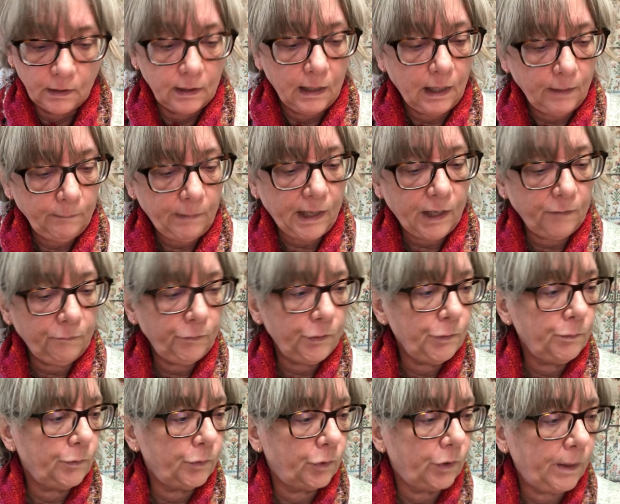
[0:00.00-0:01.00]
I'll make a few
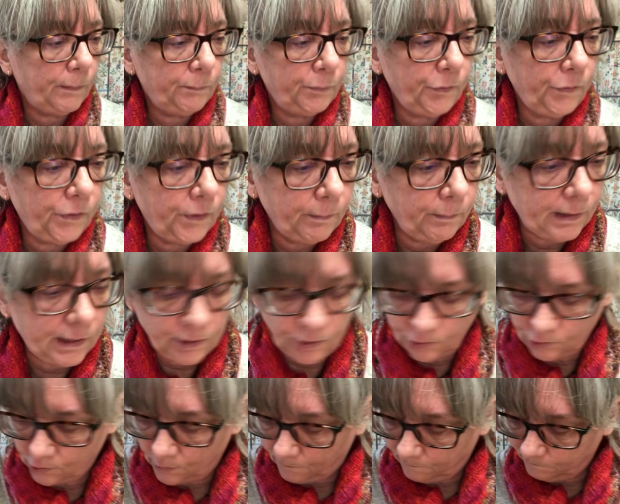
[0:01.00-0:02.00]
more and put them in the
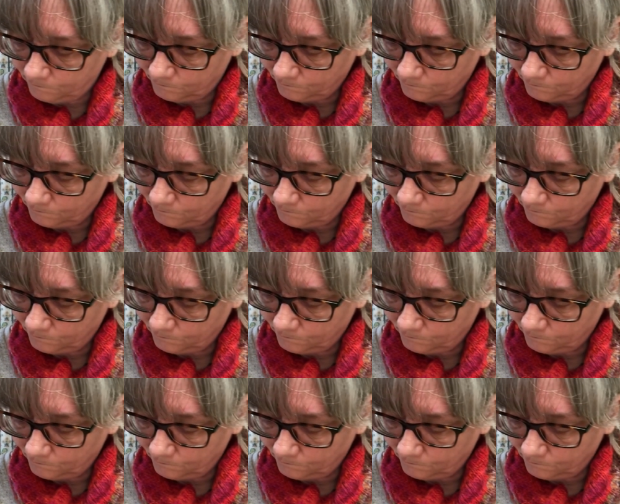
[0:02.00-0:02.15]
shop.